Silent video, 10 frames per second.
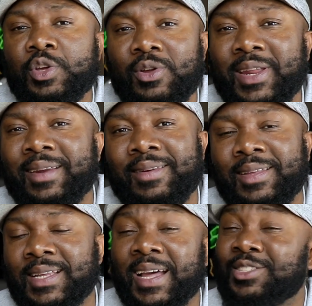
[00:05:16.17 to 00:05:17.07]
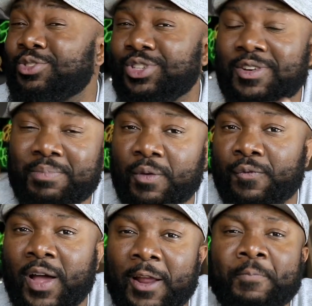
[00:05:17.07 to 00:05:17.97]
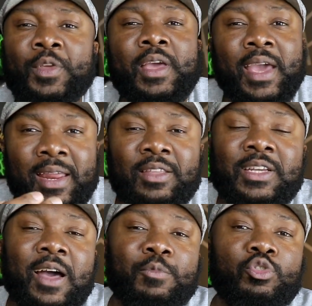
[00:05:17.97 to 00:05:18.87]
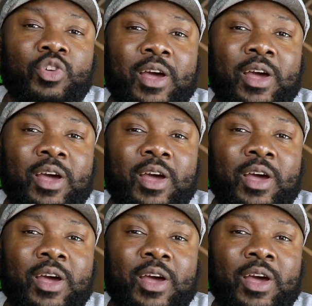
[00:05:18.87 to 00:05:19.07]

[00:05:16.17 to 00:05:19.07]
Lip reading: doing your day-to-day tasks, you should be fine. Anytime you